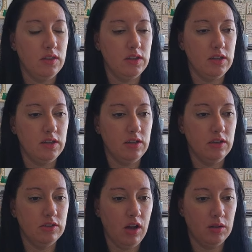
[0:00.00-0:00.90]
the
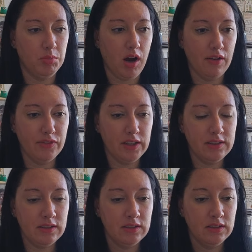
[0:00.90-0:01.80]

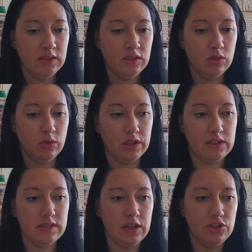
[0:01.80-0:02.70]
nonprofit
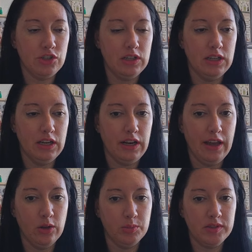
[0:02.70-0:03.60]
organization and it
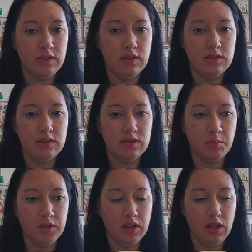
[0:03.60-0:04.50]
helps
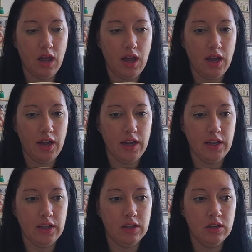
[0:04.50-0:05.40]

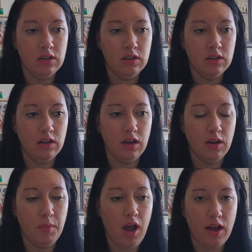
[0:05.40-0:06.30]
supply
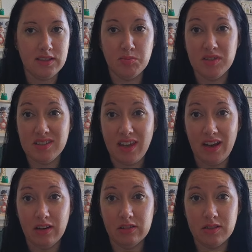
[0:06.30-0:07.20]
um, hospice
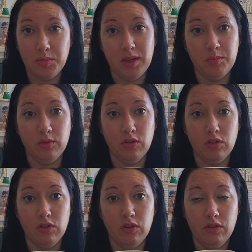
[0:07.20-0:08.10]
care to
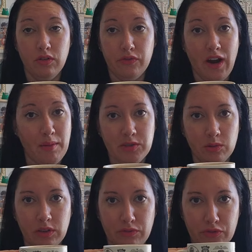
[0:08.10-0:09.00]
people for
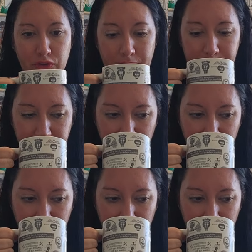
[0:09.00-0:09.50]
absolutely for free.